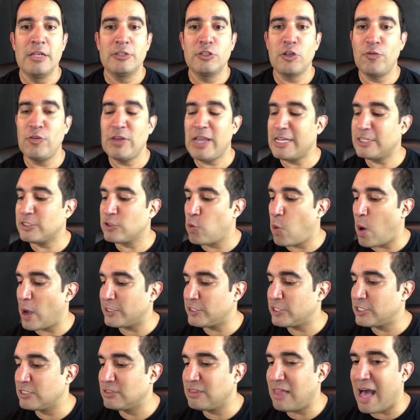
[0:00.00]
So if you guys are
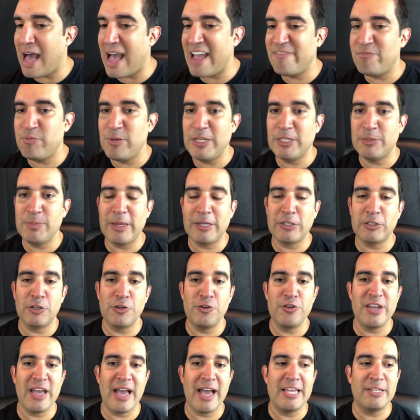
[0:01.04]
watching live, please make sure
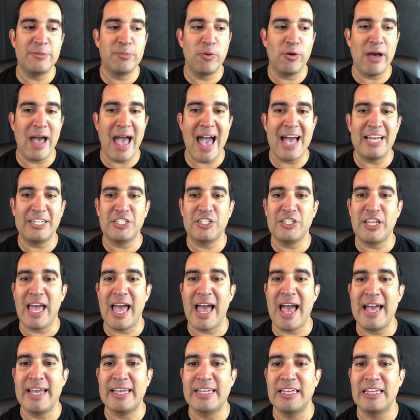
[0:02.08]
you guys put
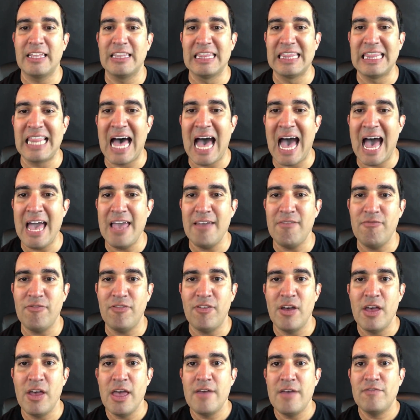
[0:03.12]
hashtag
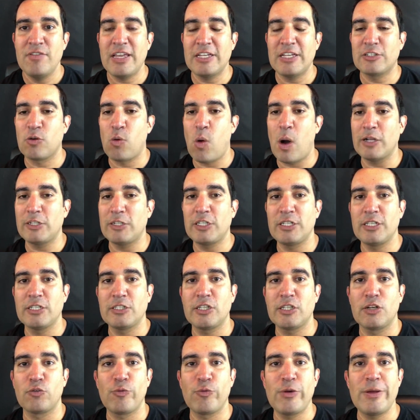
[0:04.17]
live. If you guys are watching
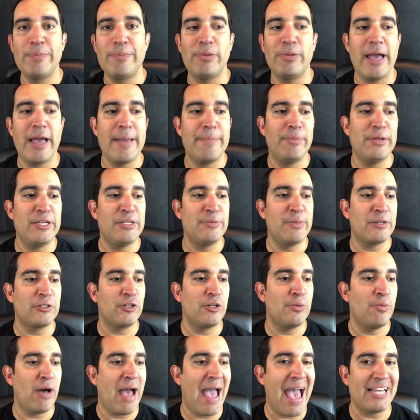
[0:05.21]
this on replay, please make
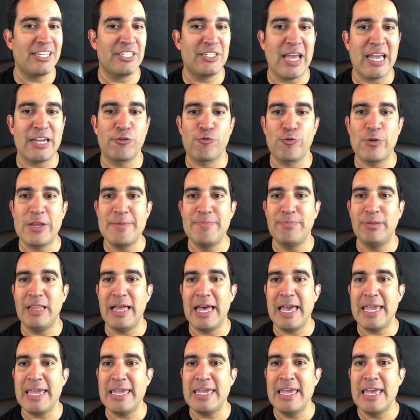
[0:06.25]
sure you put hashtag
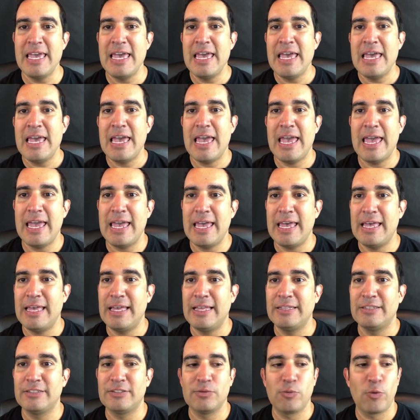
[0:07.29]
replay.
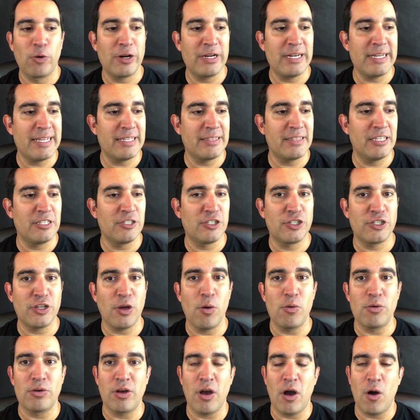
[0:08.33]
and we're going to get this
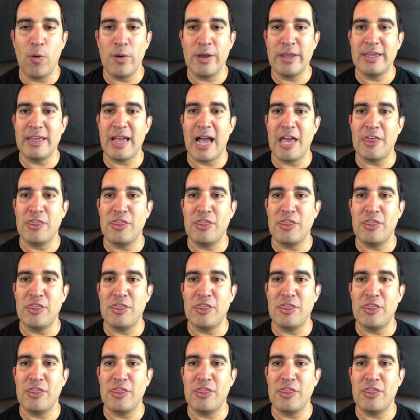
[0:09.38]
show going.